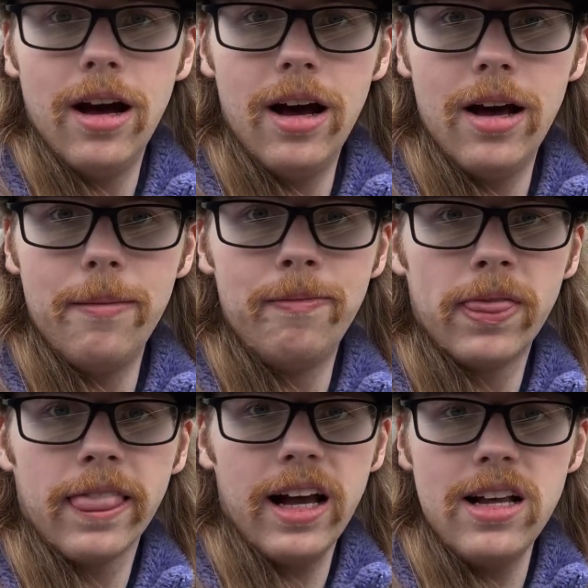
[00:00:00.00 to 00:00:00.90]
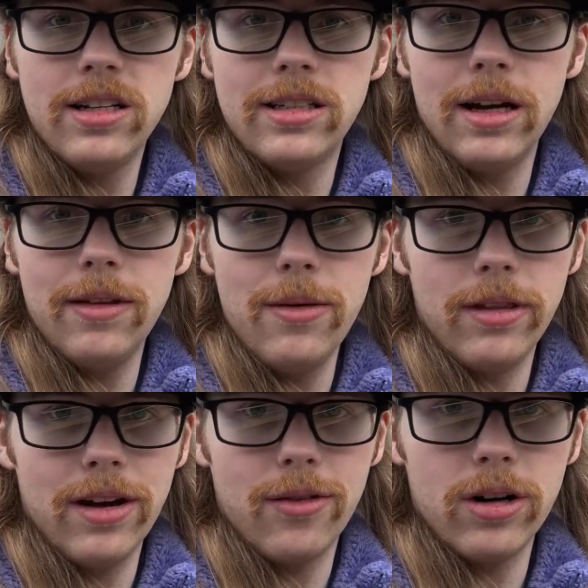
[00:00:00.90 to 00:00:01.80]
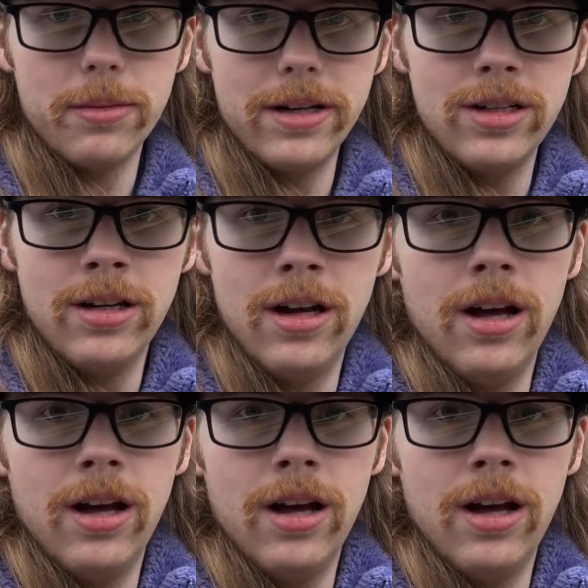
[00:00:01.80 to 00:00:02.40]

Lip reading: As you can see up there, one thing I forgot to mention,